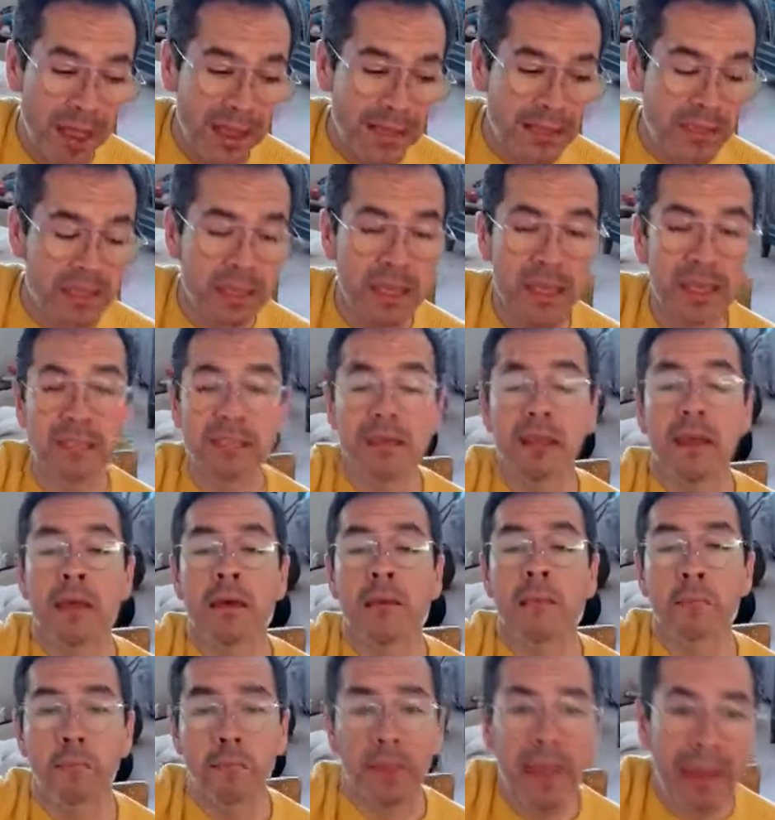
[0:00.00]
present.
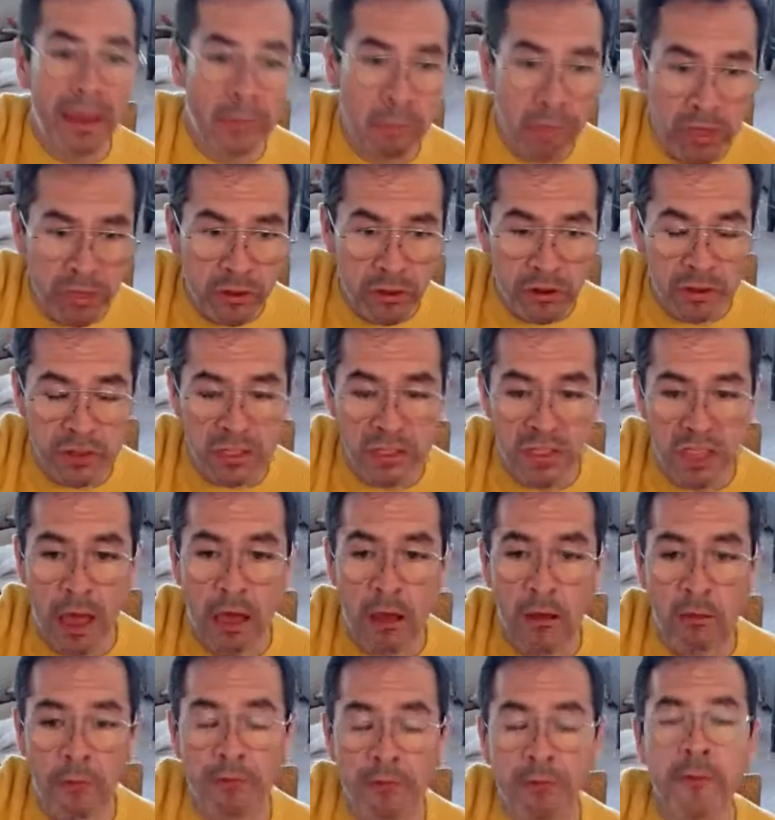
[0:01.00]
Be with
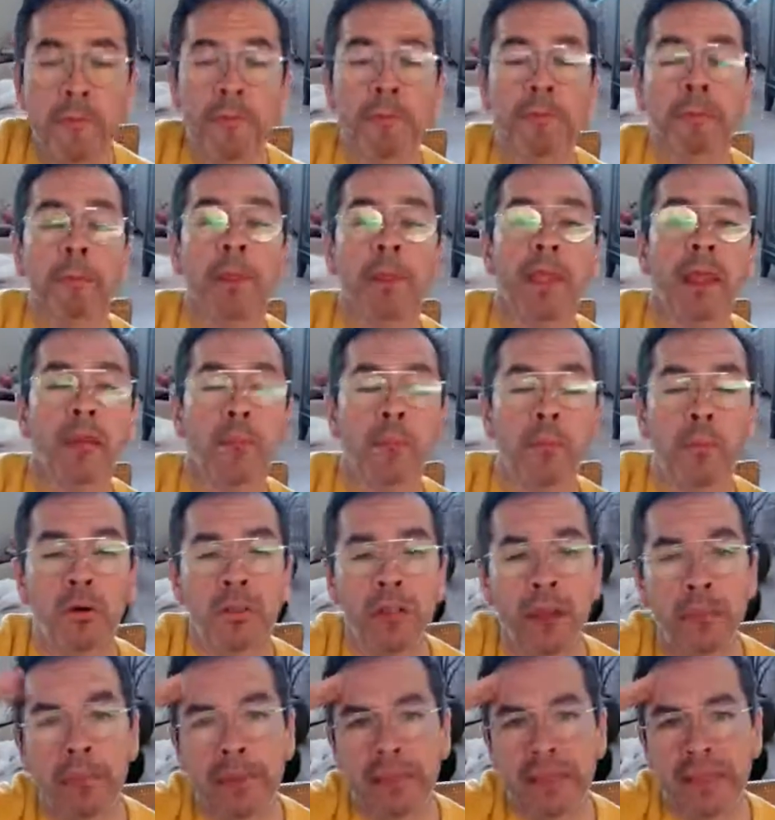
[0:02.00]
yourself.
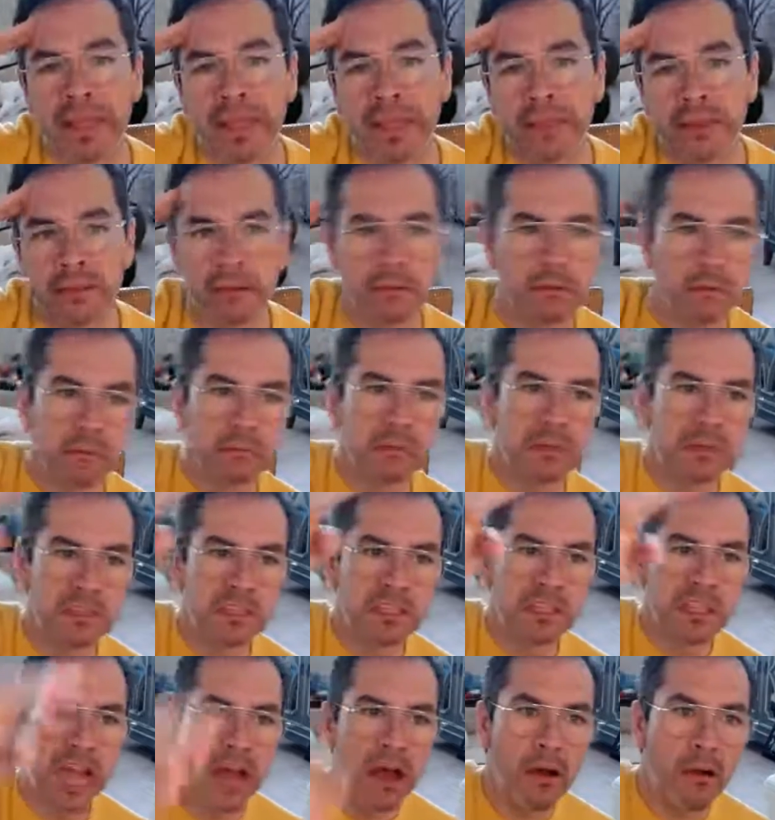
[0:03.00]
Bon appetit.
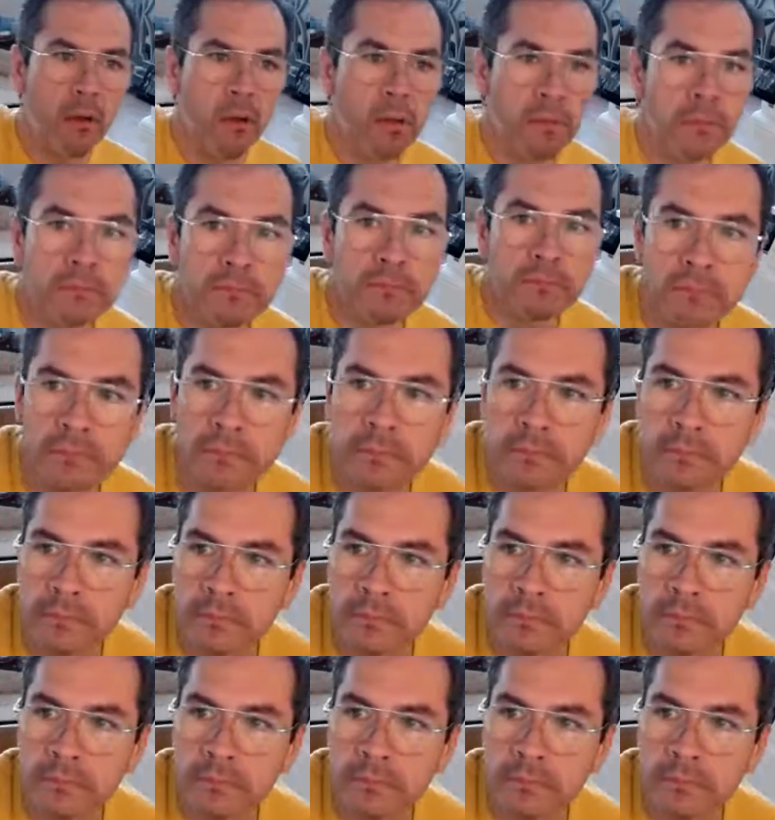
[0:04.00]
Ciao.